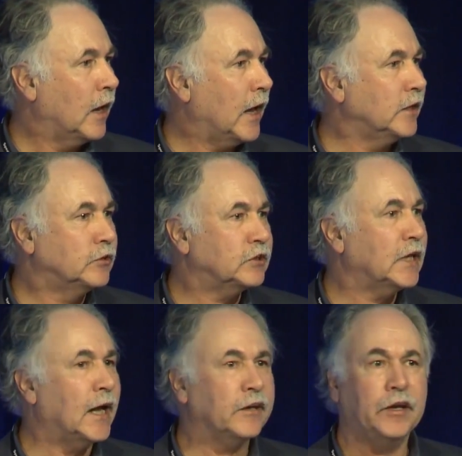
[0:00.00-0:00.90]
and
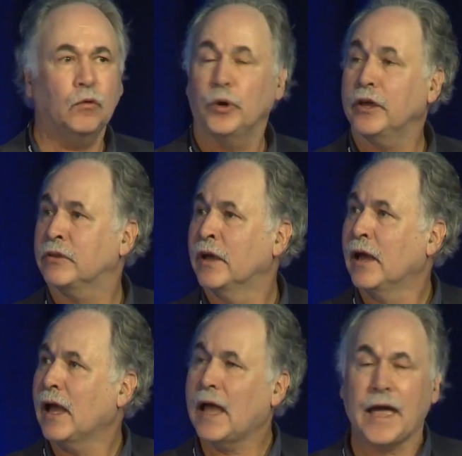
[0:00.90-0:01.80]
starting with
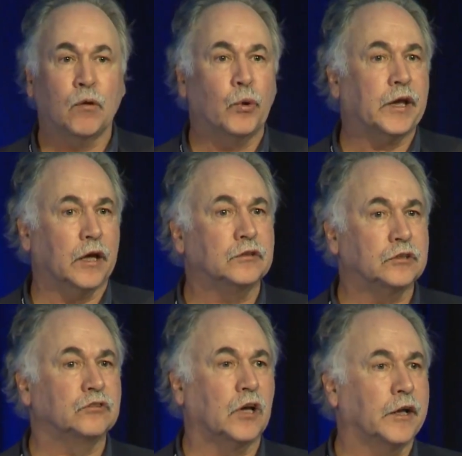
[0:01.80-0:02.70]
how we're going to
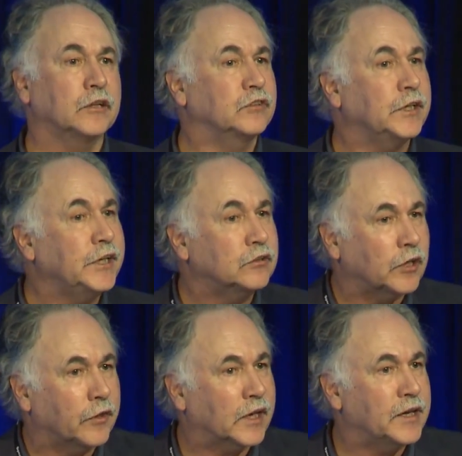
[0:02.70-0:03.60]
design a city. So the